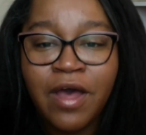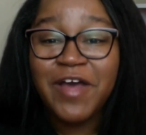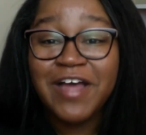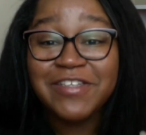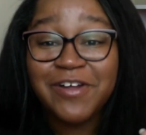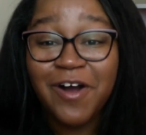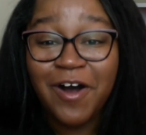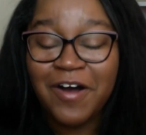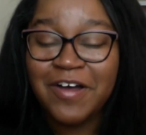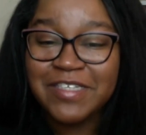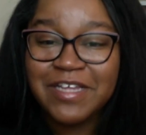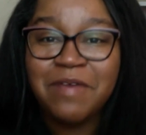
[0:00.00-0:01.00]
You guys are
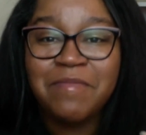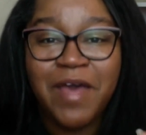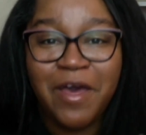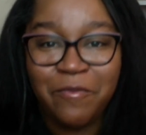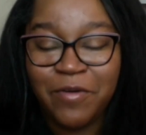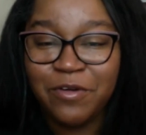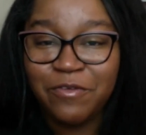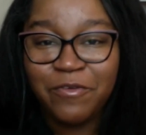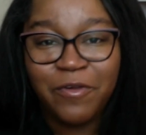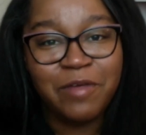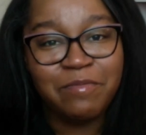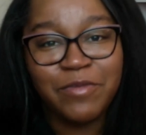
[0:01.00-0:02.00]
awesome and
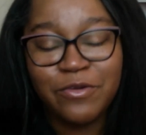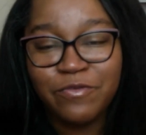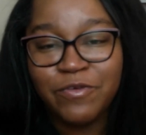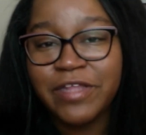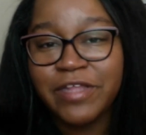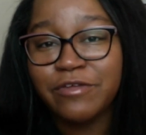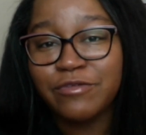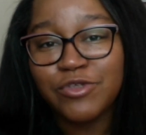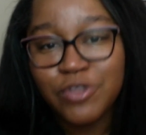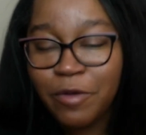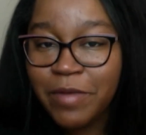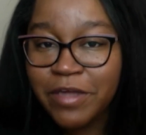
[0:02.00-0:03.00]
wonderful and beautiful. Thank you
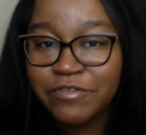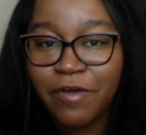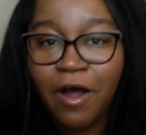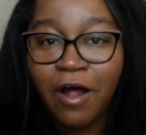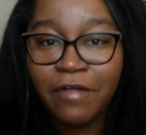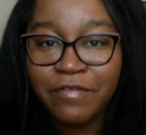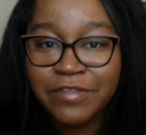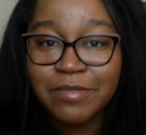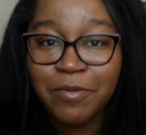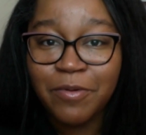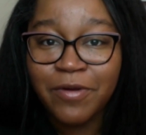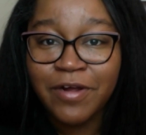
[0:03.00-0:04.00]
so much for all of the
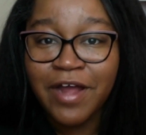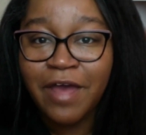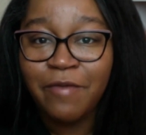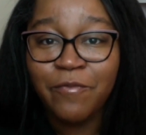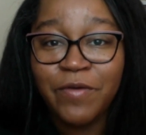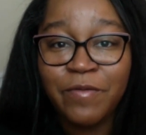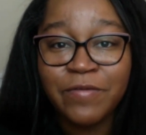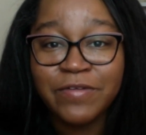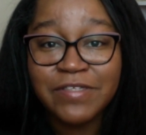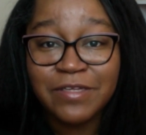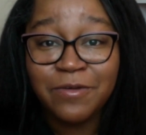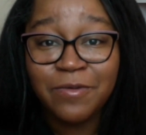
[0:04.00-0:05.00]
support, and we will
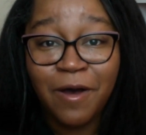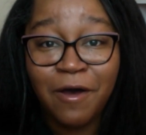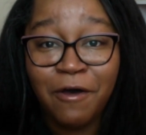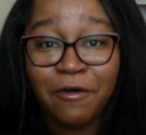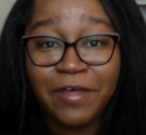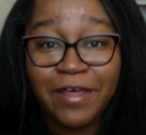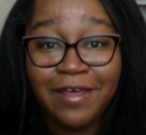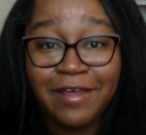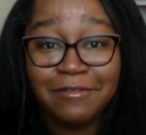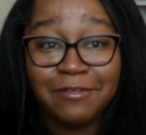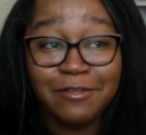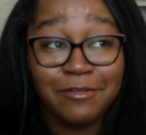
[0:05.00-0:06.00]
see you all
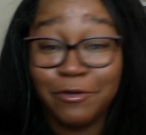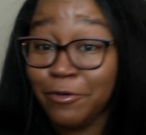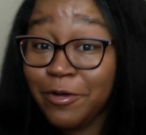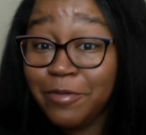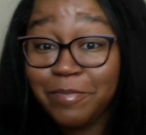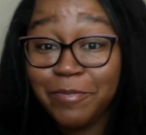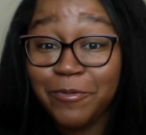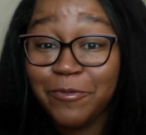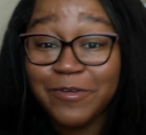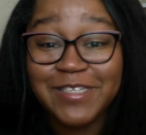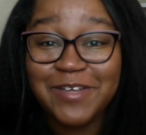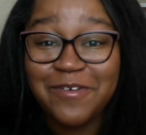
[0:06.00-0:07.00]
in the group, and
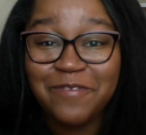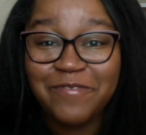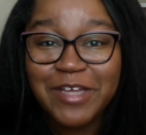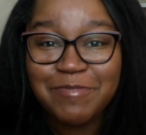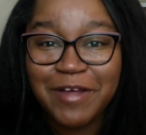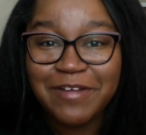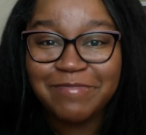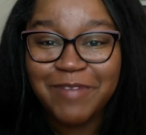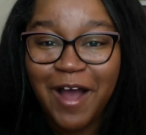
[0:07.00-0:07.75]
we'll see you on Facebook.